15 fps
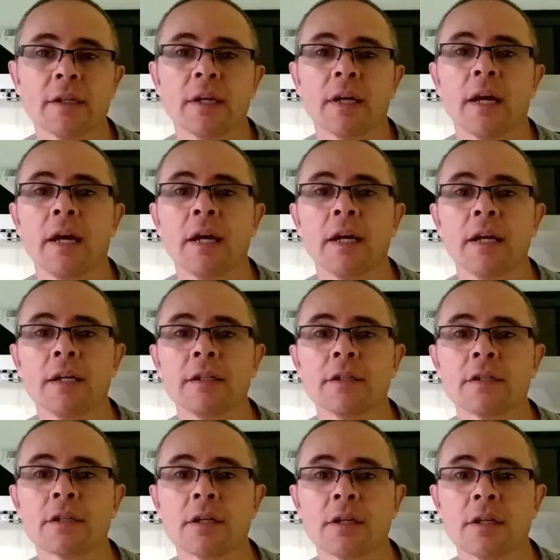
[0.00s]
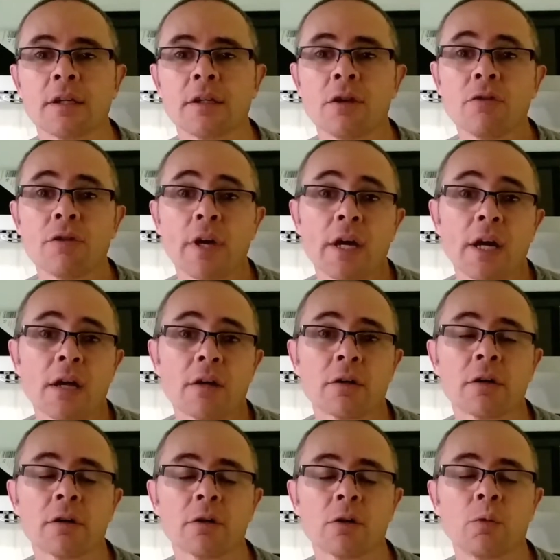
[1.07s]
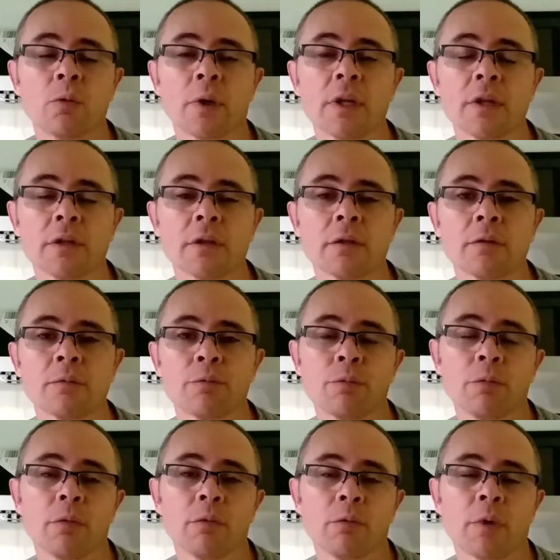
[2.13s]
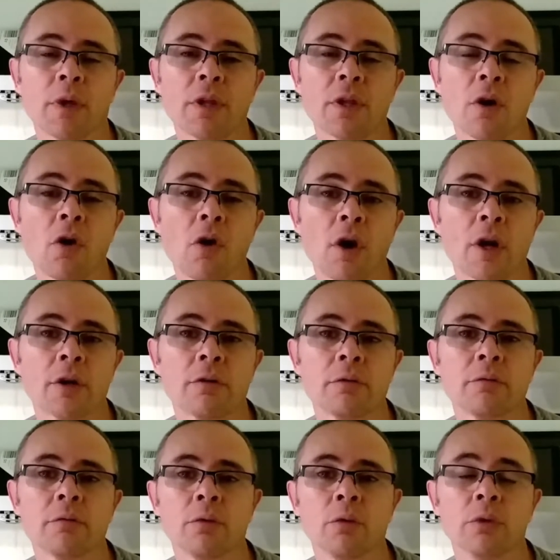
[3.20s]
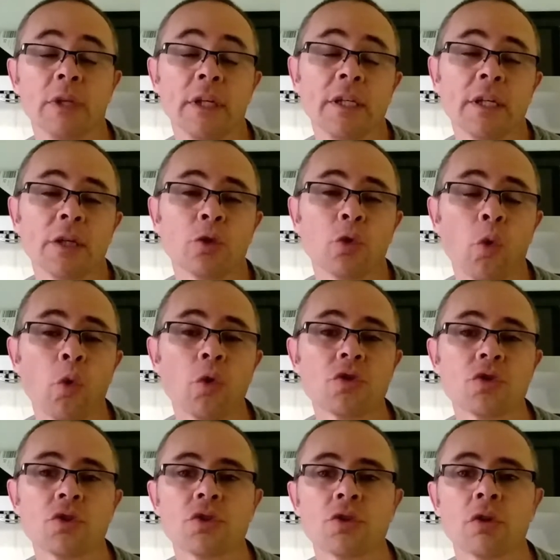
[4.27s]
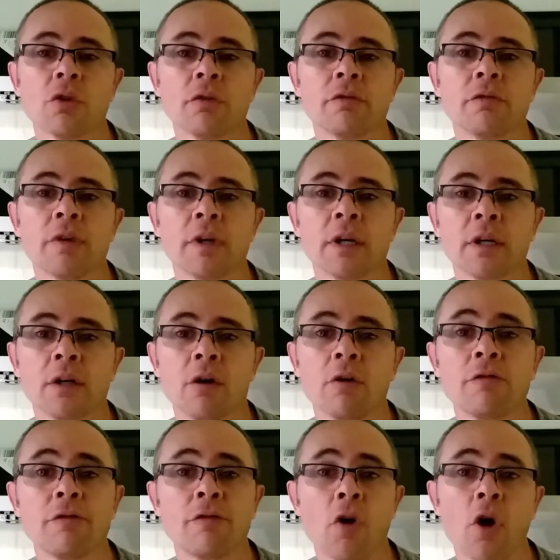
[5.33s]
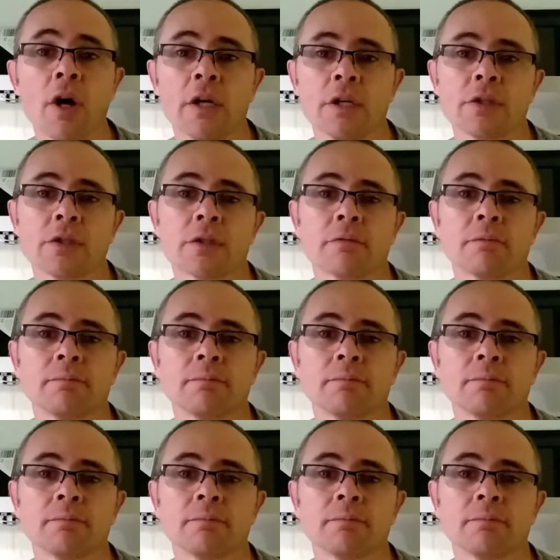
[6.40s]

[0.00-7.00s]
and they are one of the higher leading causes of fires.